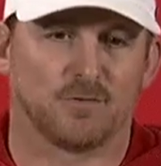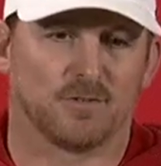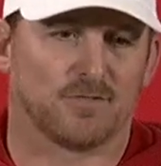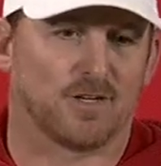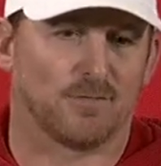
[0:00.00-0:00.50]
You would
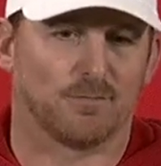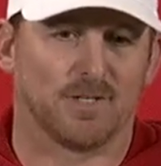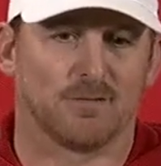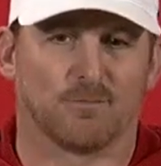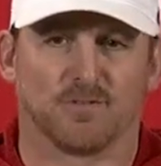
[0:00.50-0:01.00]
have thought
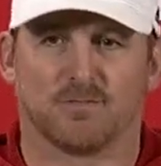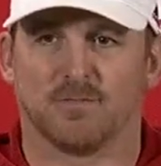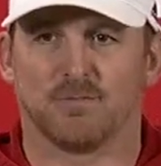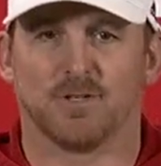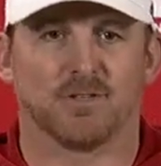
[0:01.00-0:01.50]
Ben was
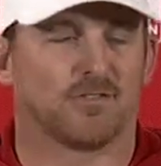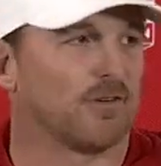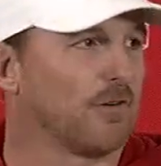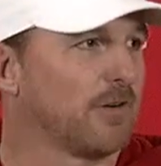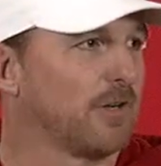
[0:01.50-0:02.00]
had been the
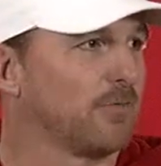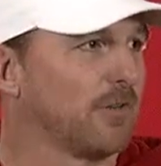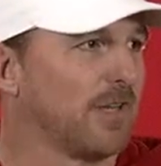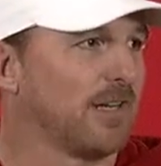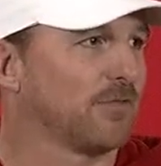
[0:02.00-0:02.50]
starter here for
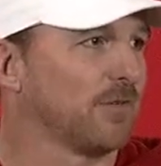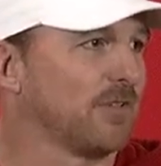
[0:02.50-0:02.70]
the last three